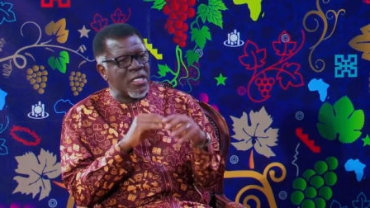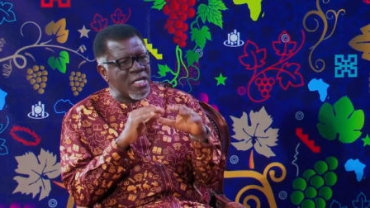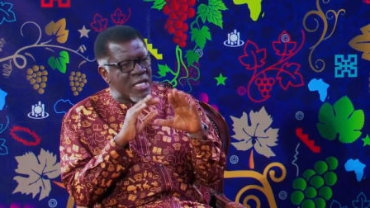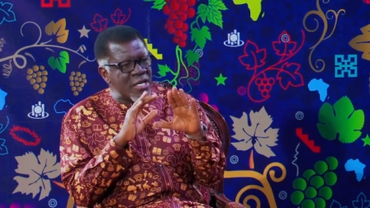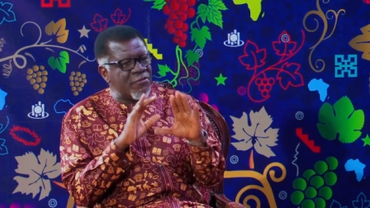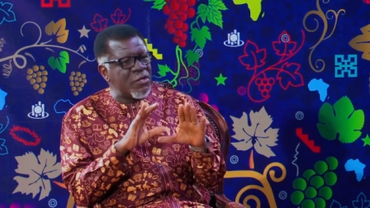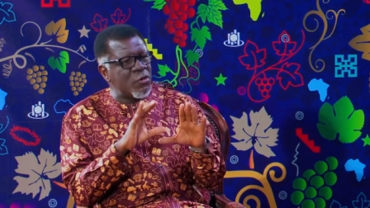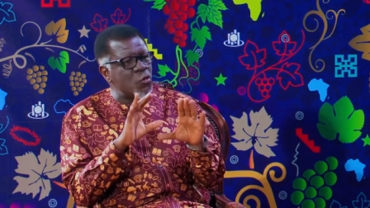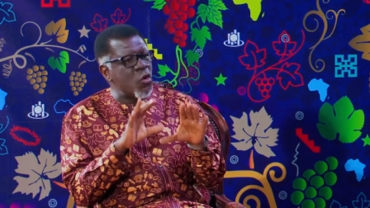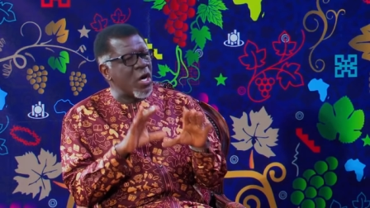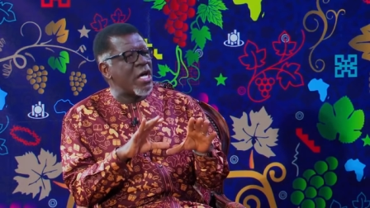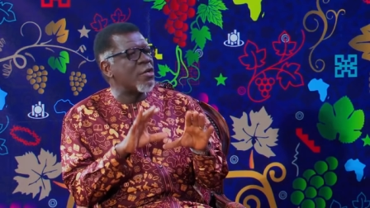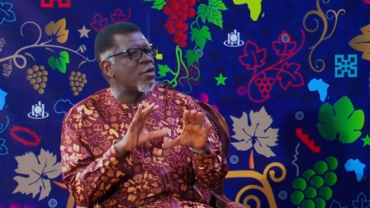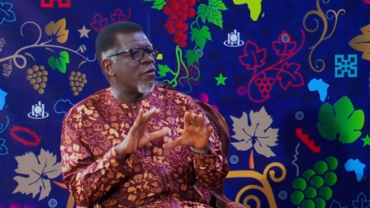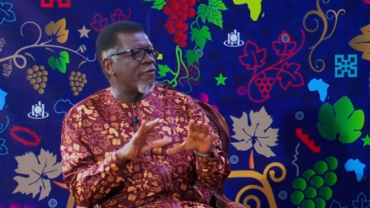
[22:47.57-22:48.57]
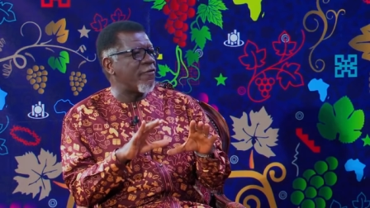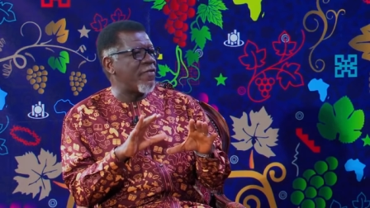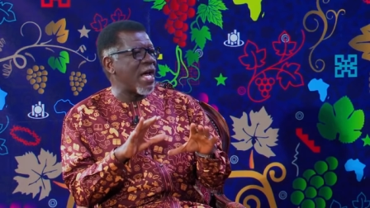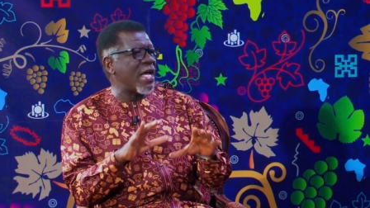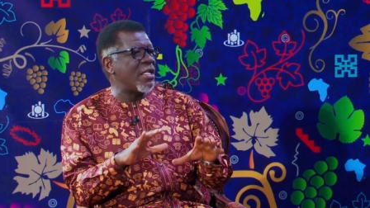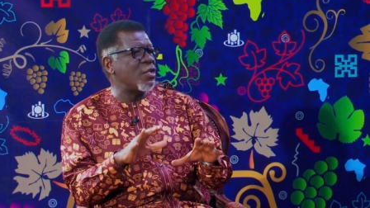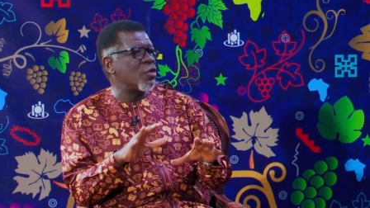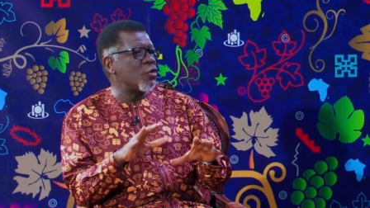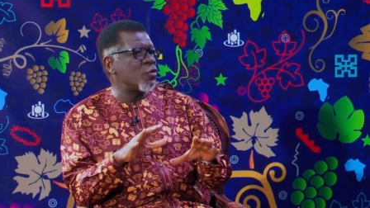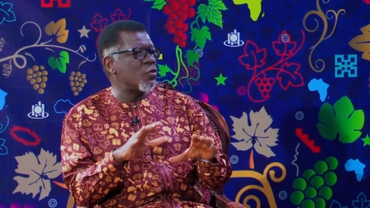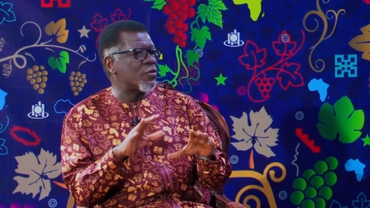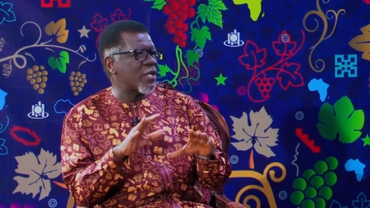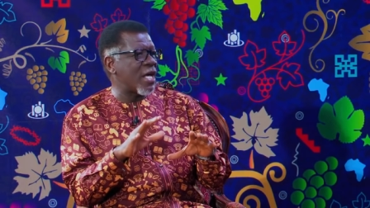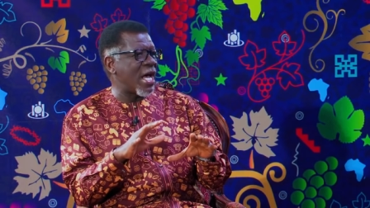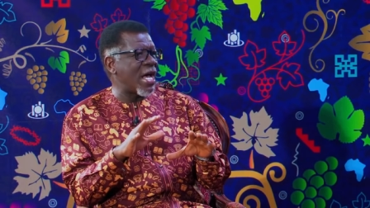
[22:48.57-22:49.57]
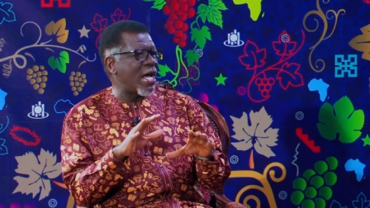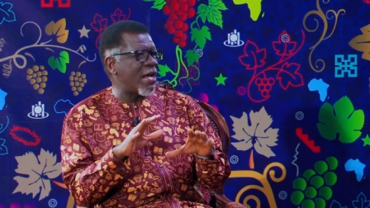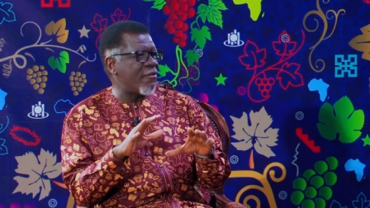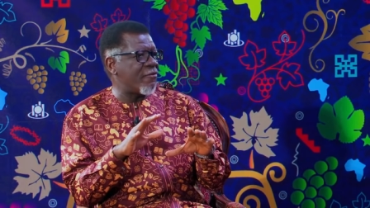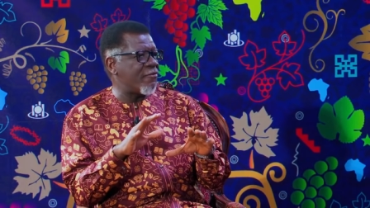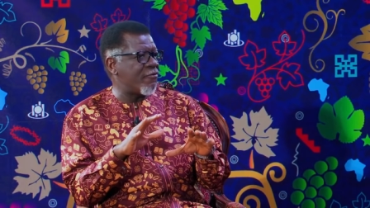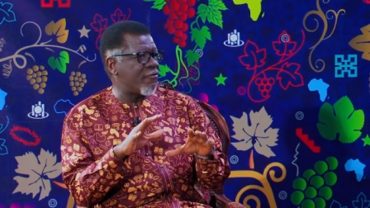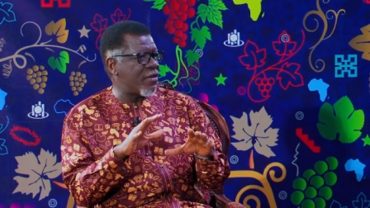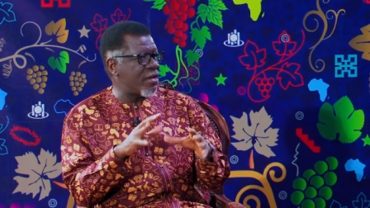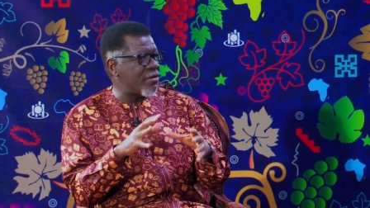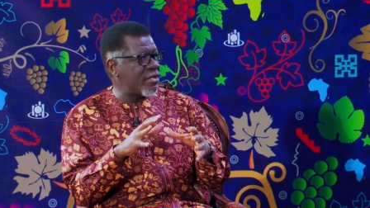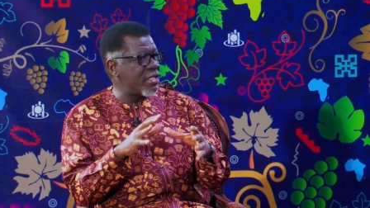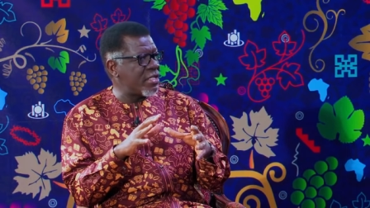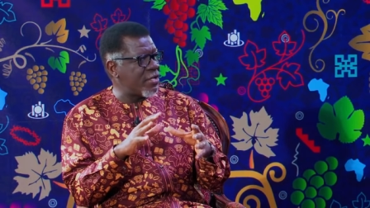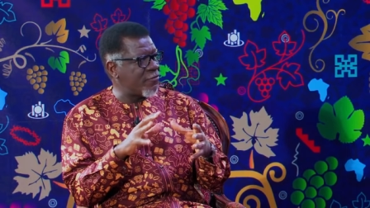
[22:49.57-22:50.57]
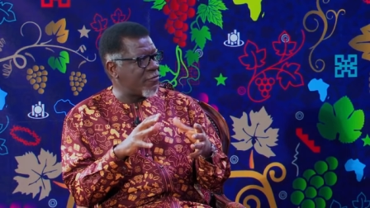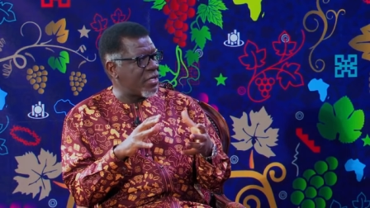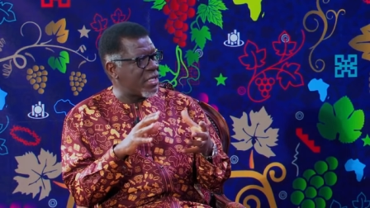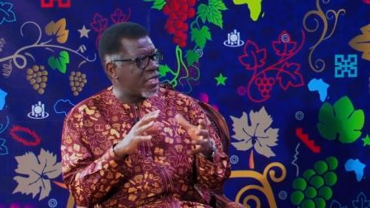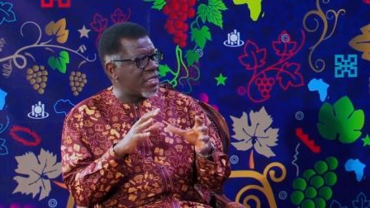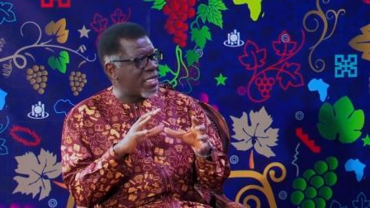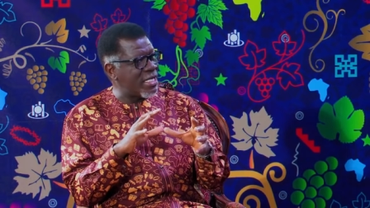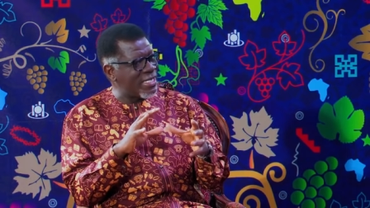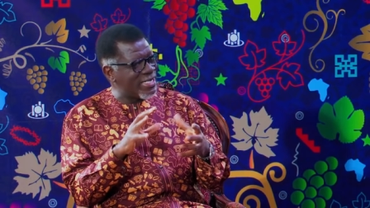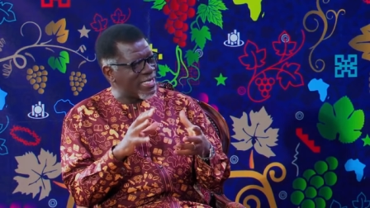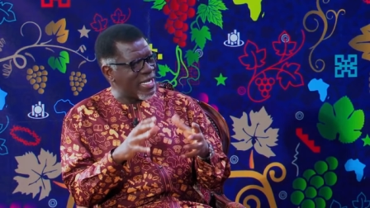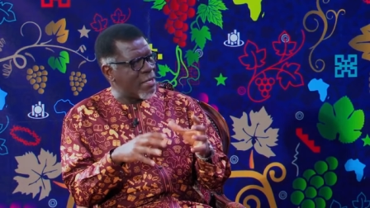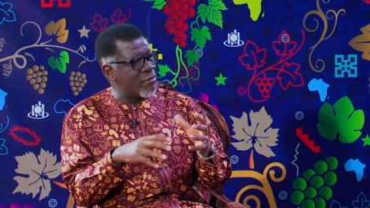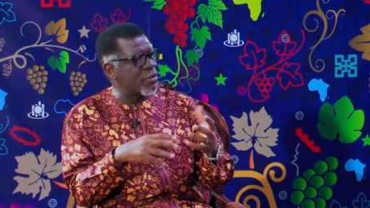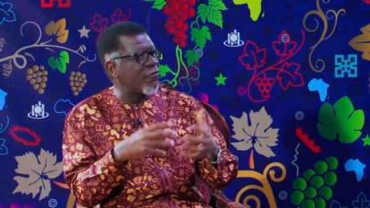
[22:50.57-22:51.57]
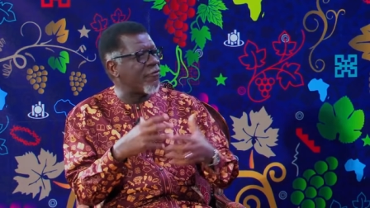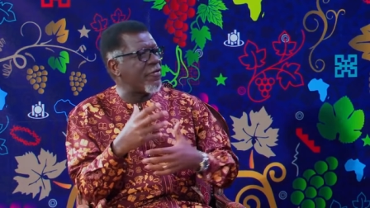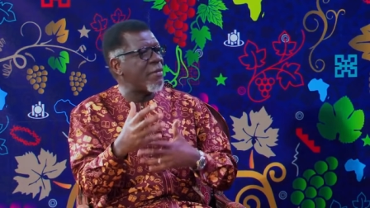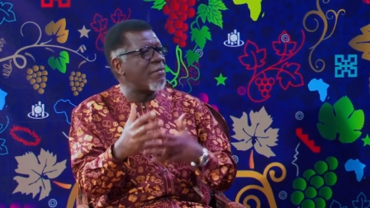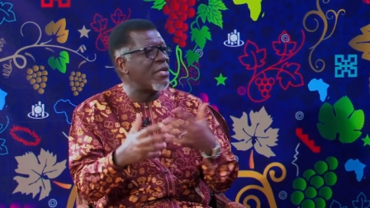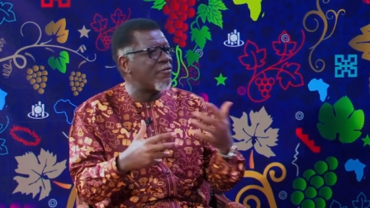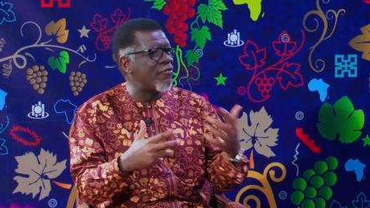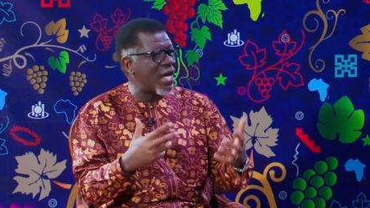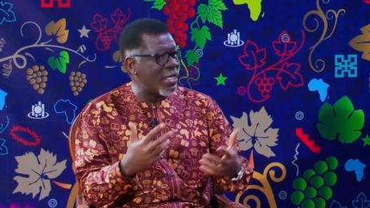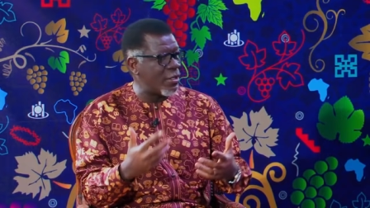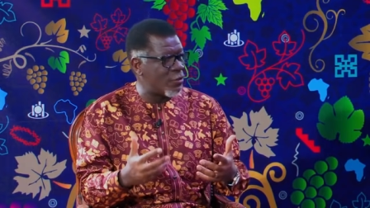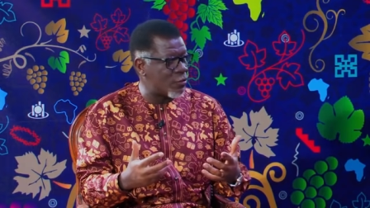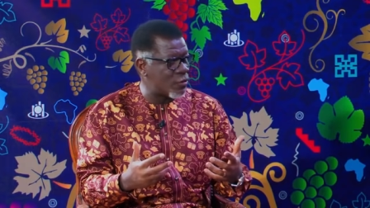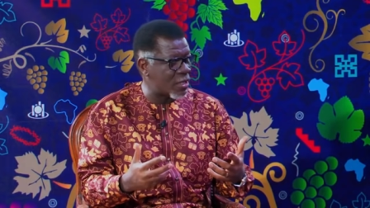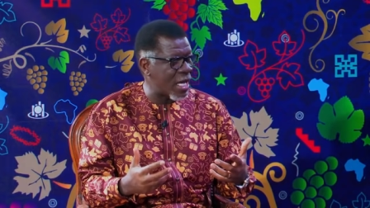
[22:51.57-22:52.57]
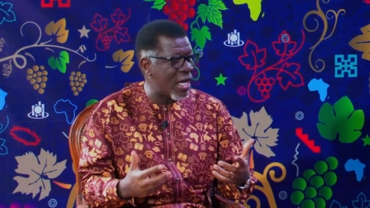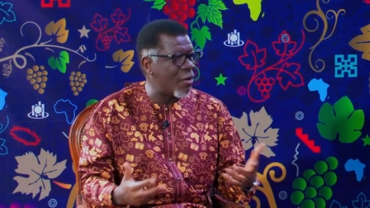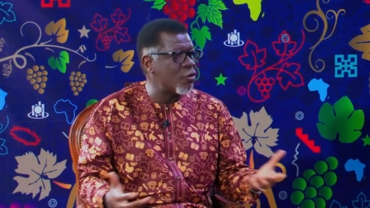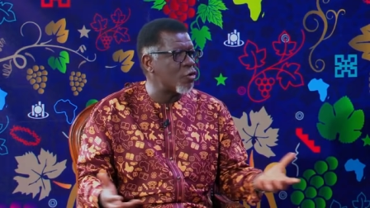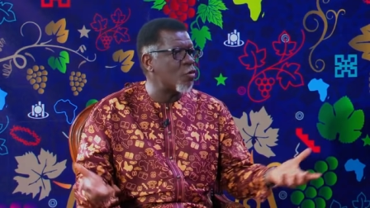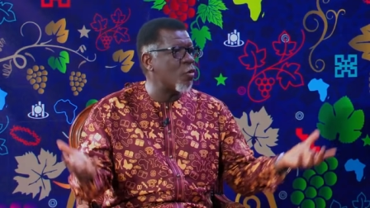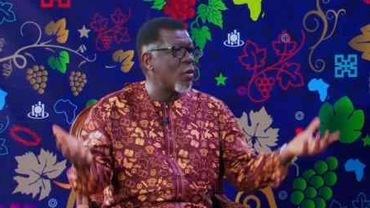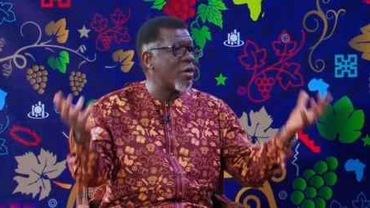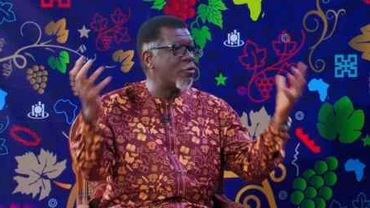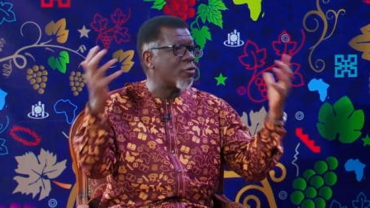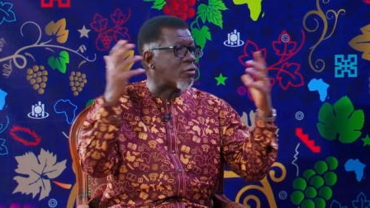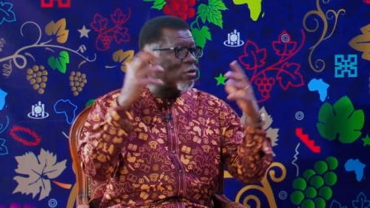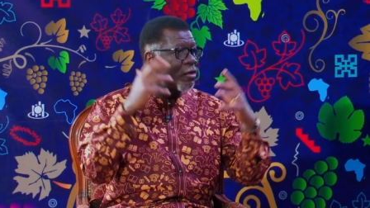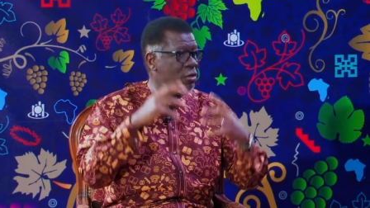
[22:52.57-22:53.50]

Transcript: Even where your values are very different in terms of family values, how you were